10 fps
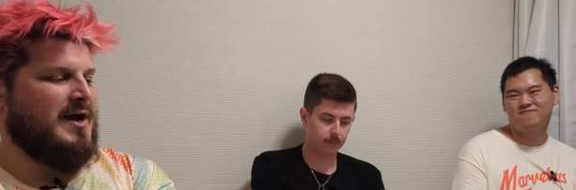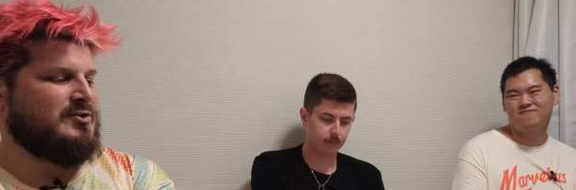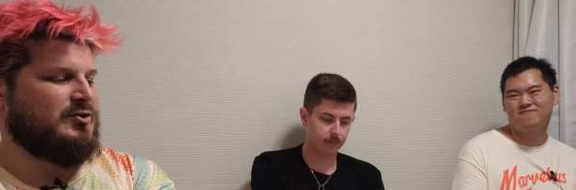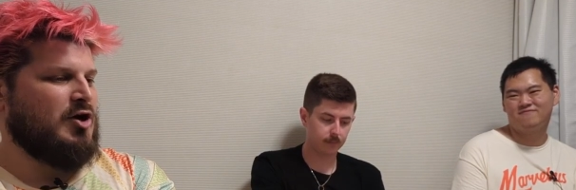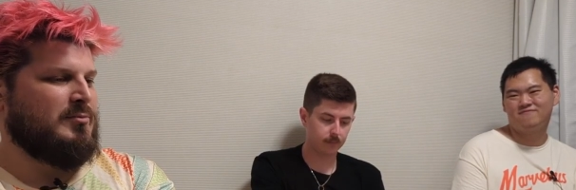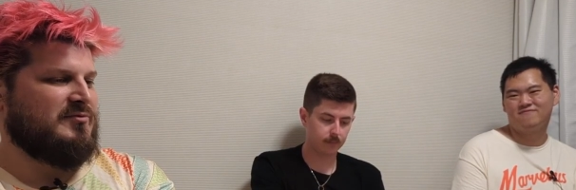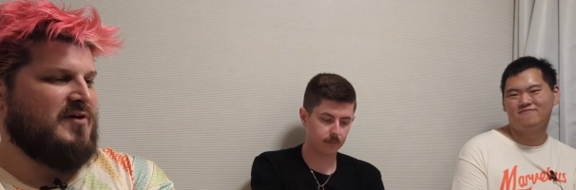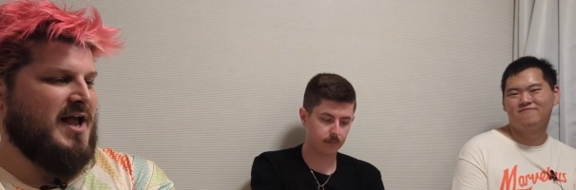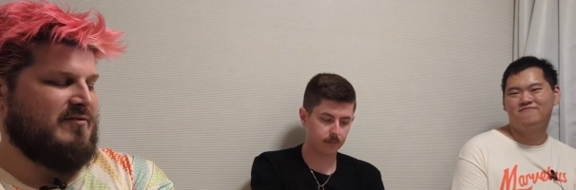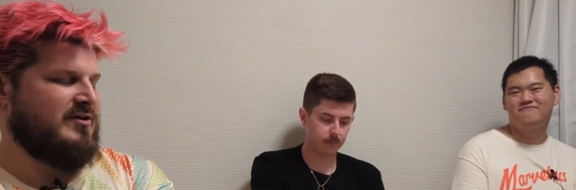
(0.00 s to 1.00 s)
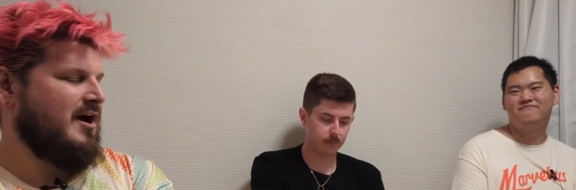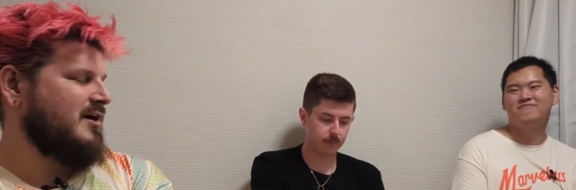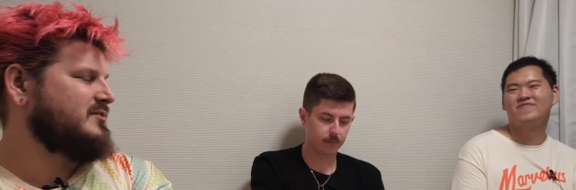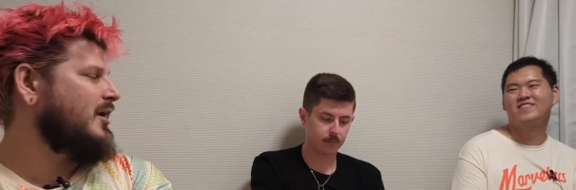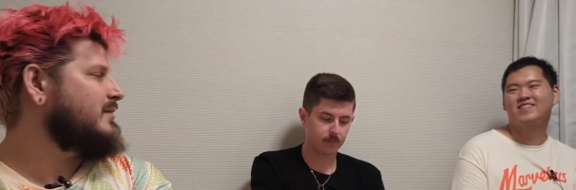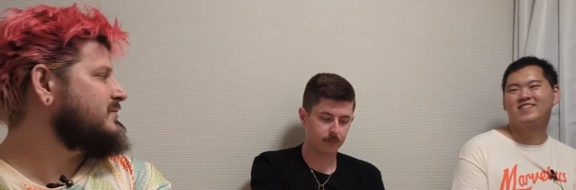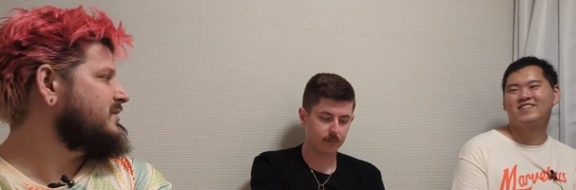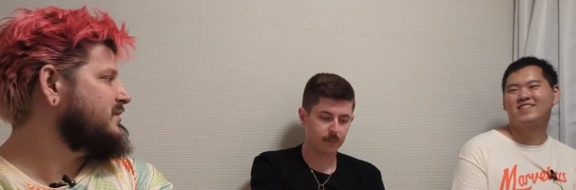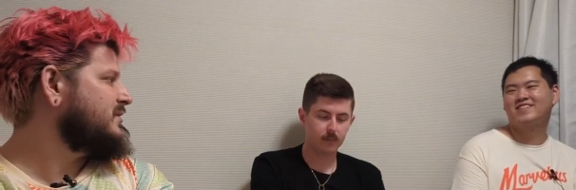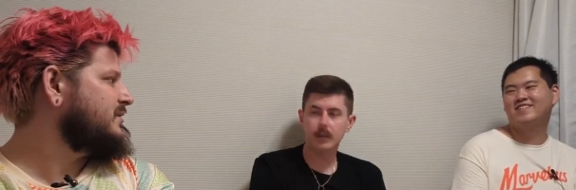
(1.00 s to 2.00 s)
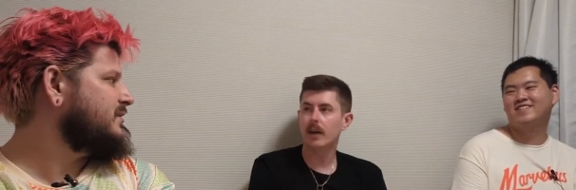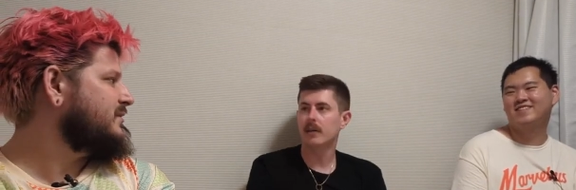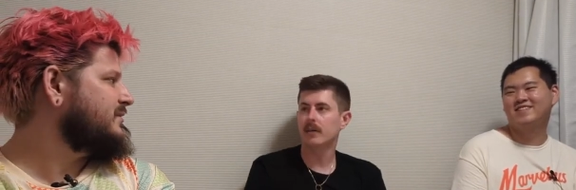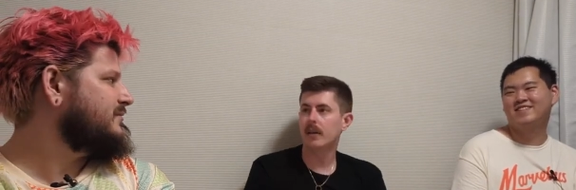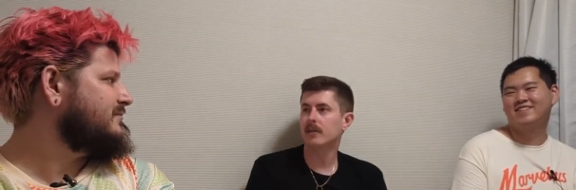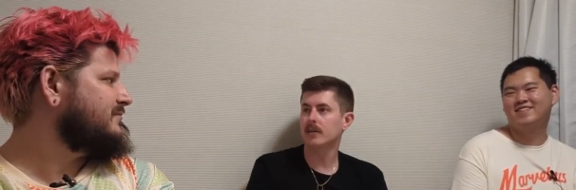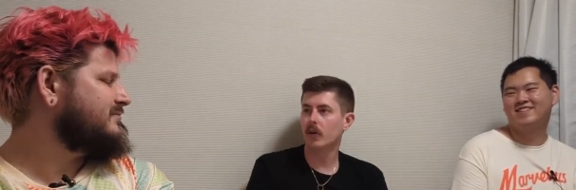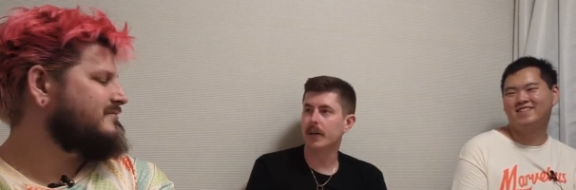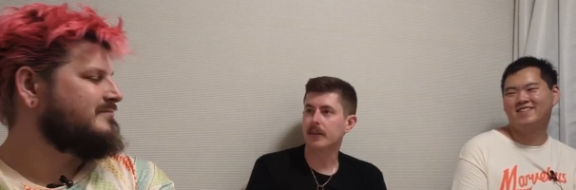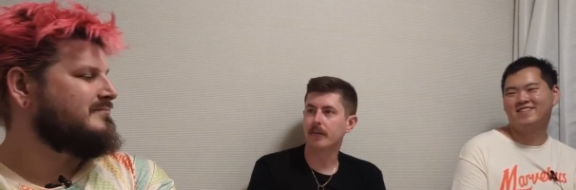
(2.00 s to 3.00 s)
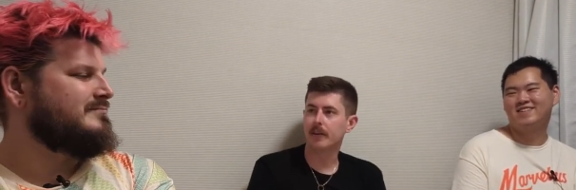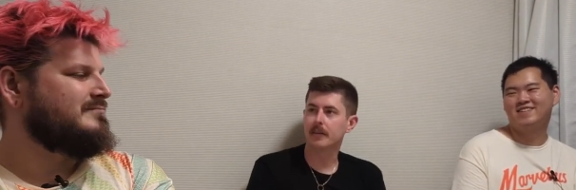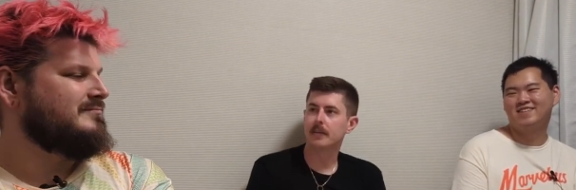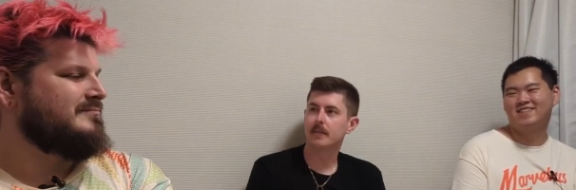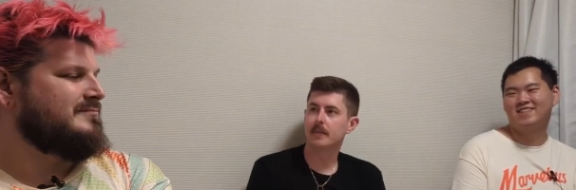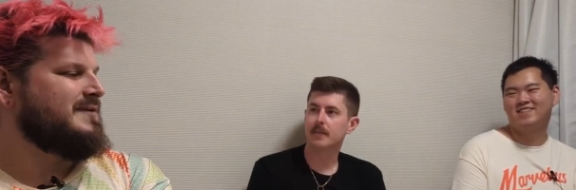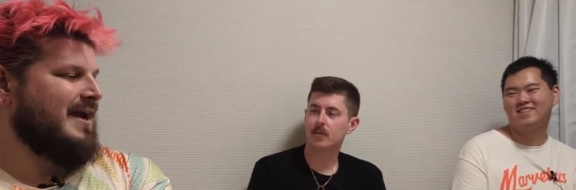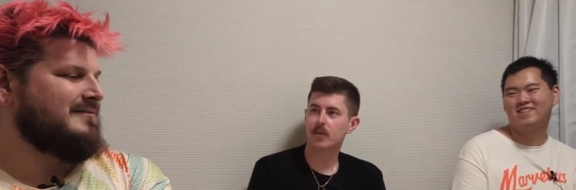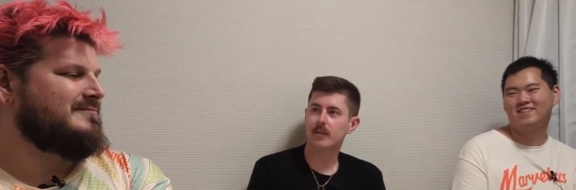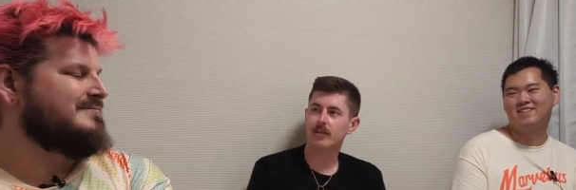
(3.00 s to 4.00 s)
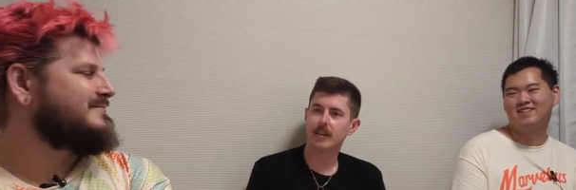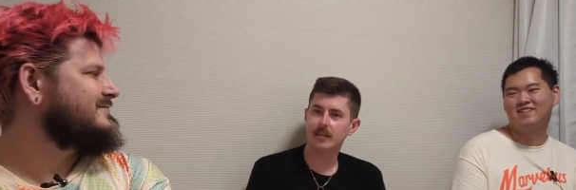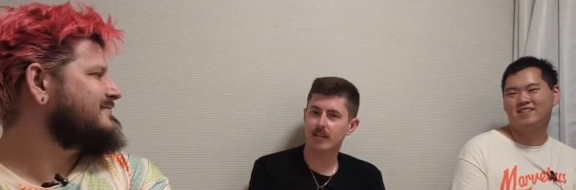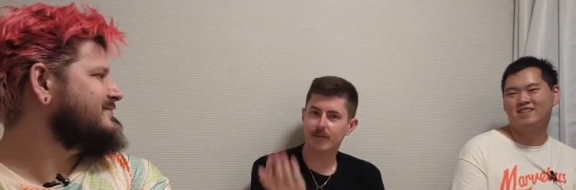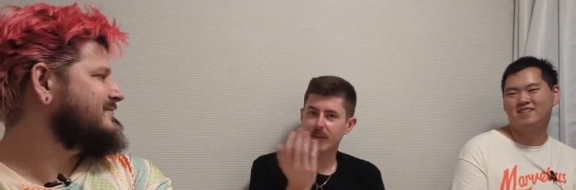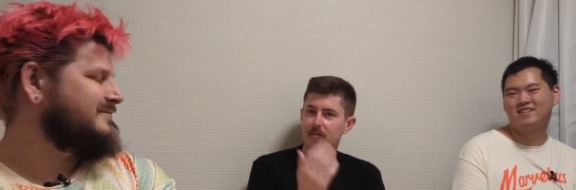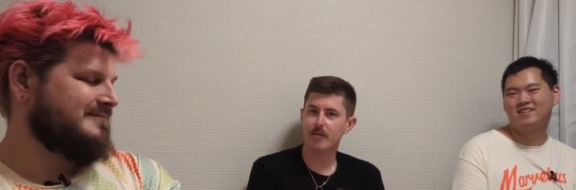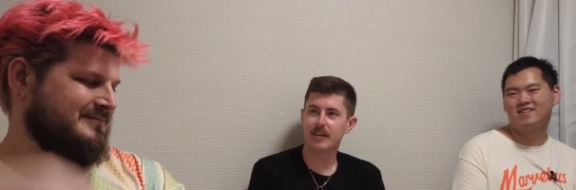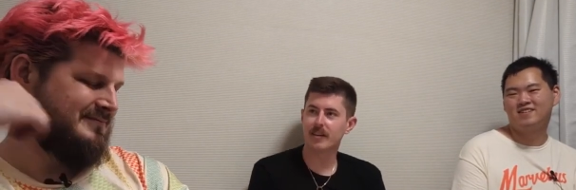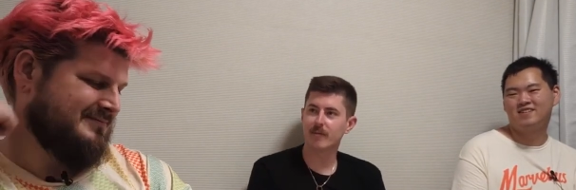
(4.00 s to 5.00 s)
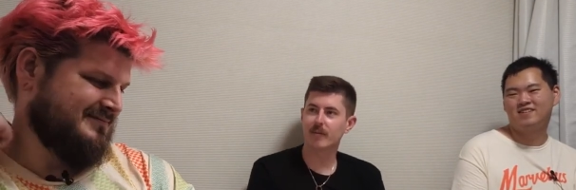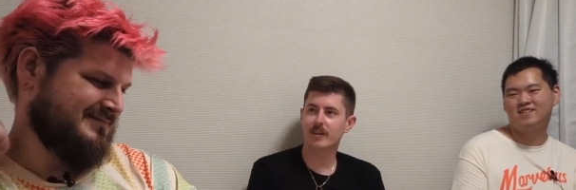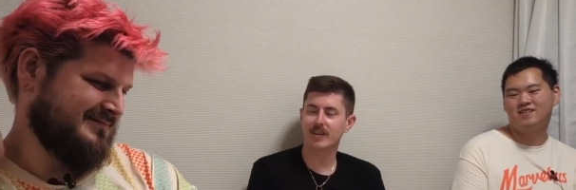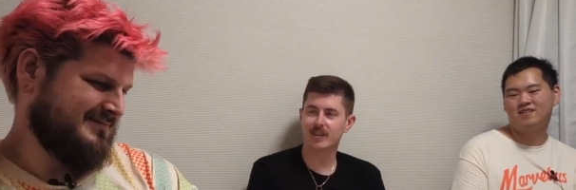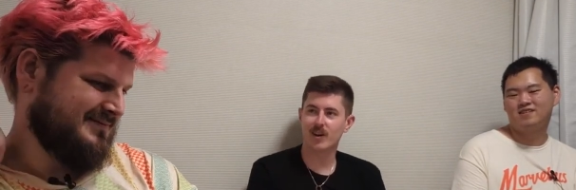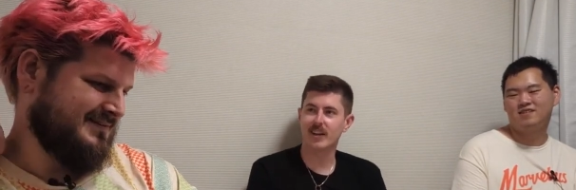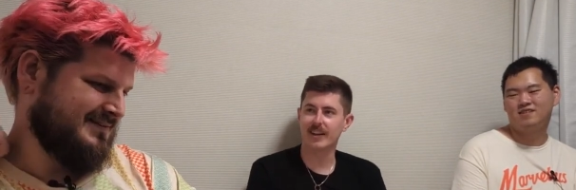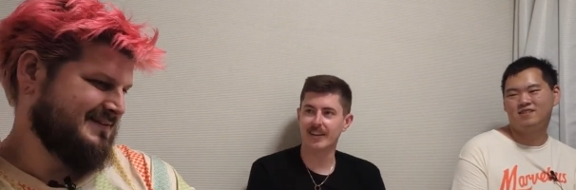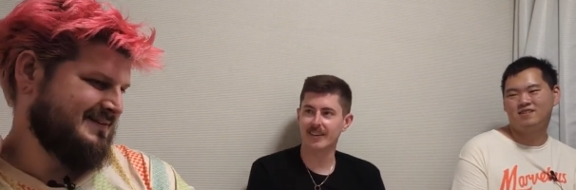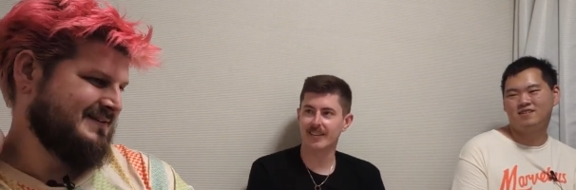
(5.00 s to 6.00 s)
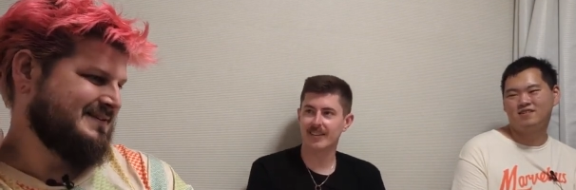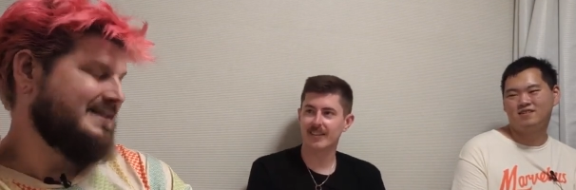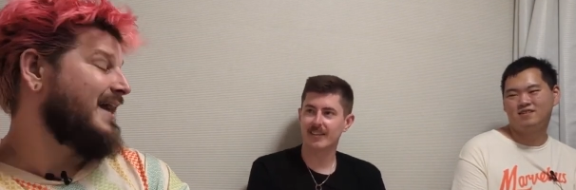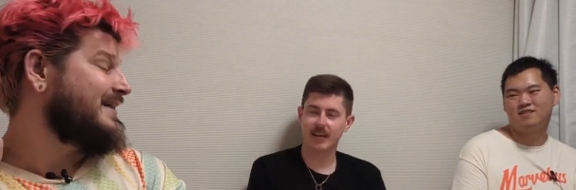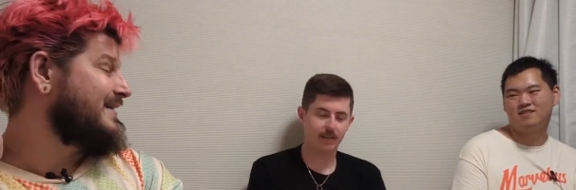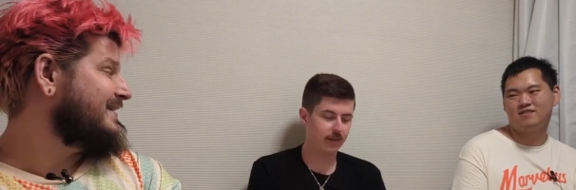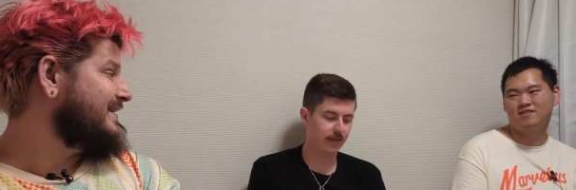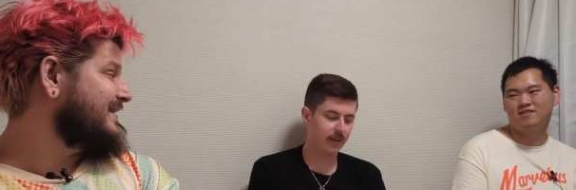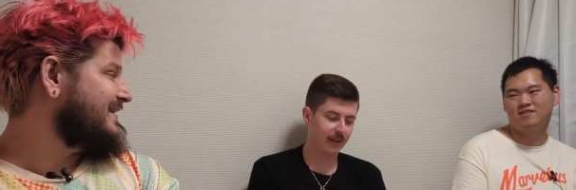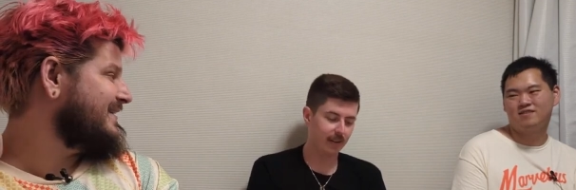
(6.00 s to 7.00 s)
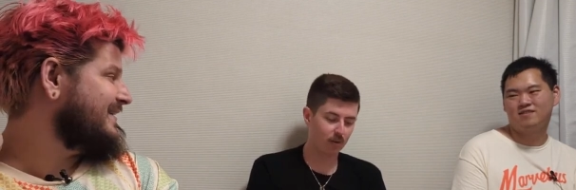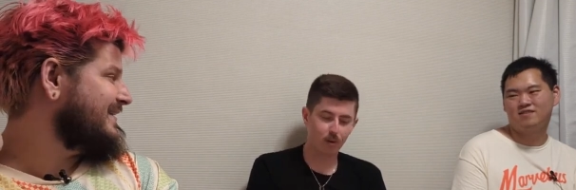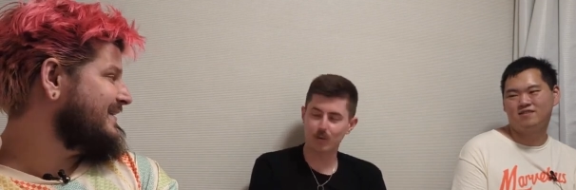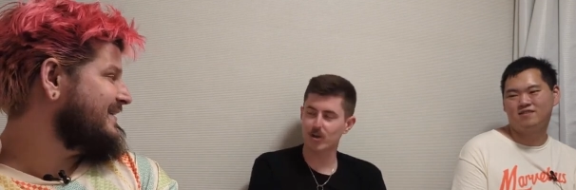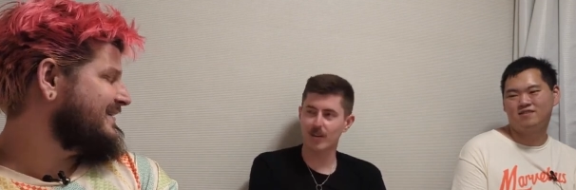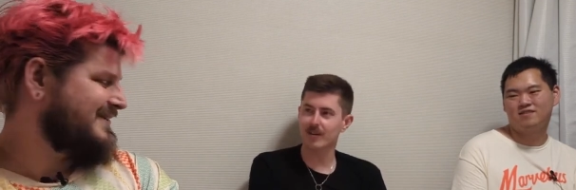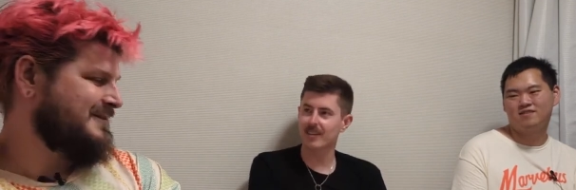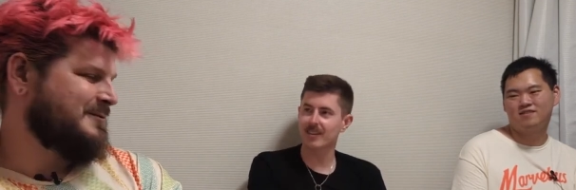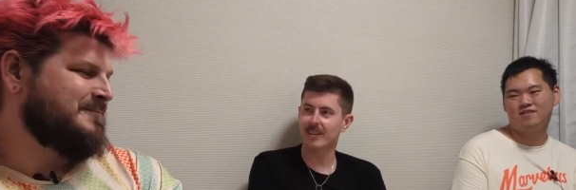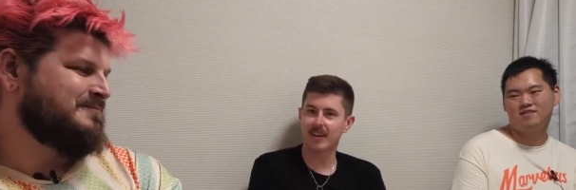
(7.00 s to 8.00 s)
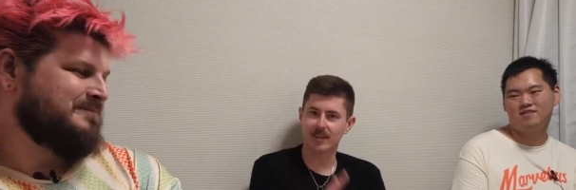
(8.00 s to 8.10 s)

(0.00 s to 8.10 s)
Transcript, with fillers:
Speaker 1: way too common for every archetype.
Speaker 2: Yeah, it's tiding effect. Yeah. So they just give every every deck a tiding now. Yeah. They have to give it a normal trap card